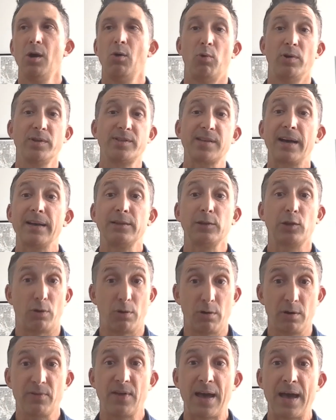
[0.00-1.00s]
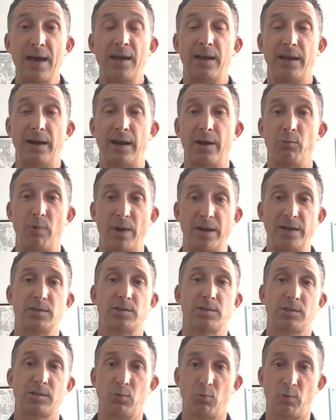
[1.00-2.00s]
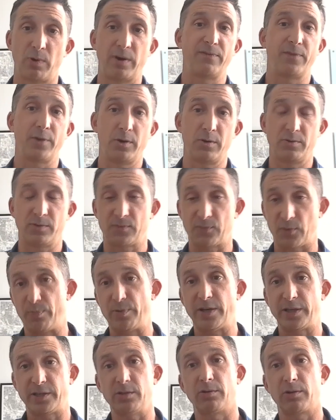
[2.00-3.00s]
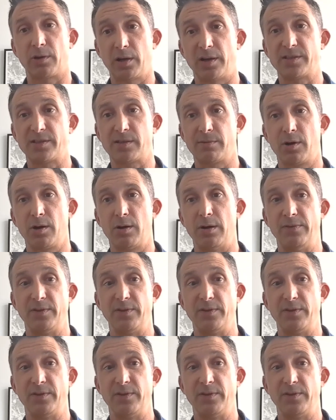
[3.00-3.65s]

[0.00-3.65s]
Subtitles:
Once I learned that and I went to one of those for a particular customer,